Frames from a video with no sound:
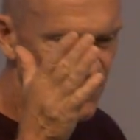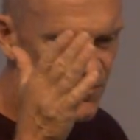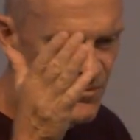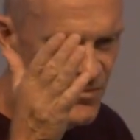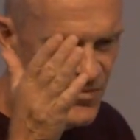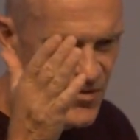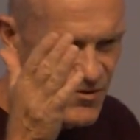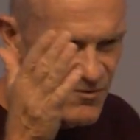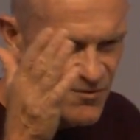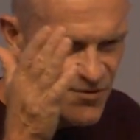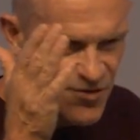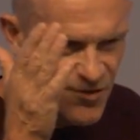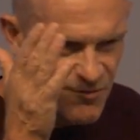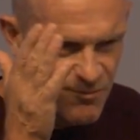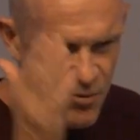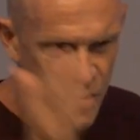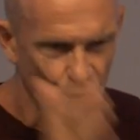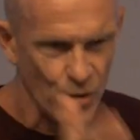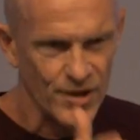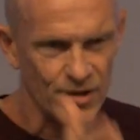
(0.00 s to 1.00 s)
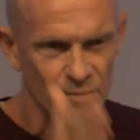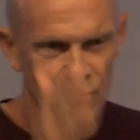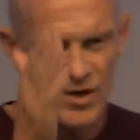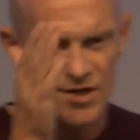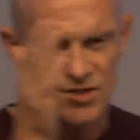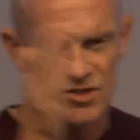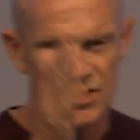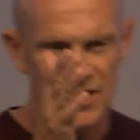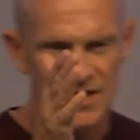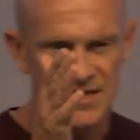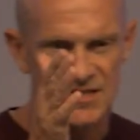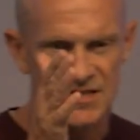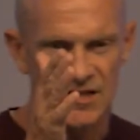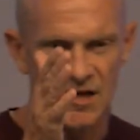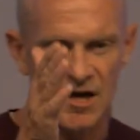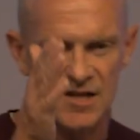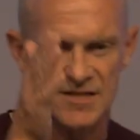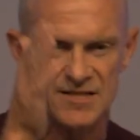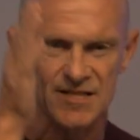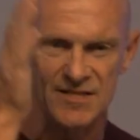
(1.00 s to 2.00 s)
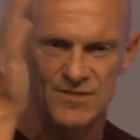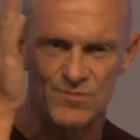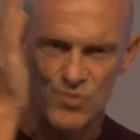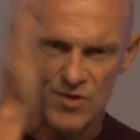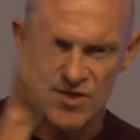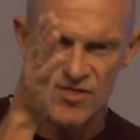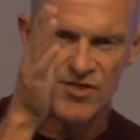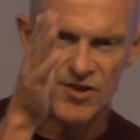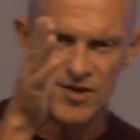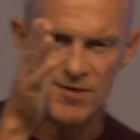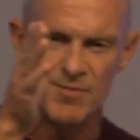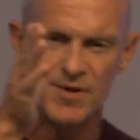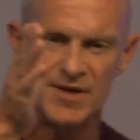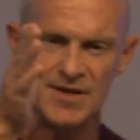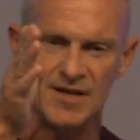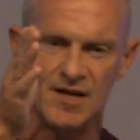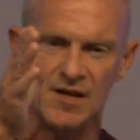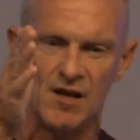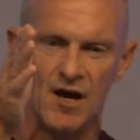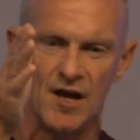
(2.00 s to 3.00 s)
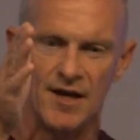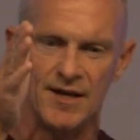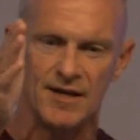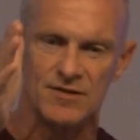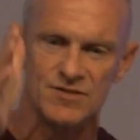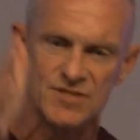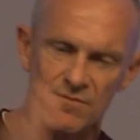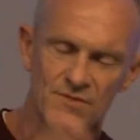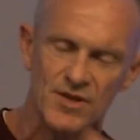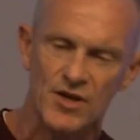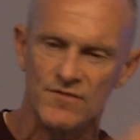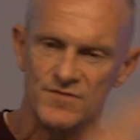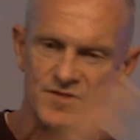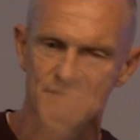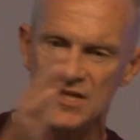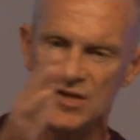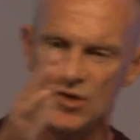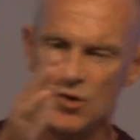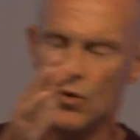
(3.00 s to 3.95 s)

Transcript: the, the point where she starts is with the bee decline. Now, something obviously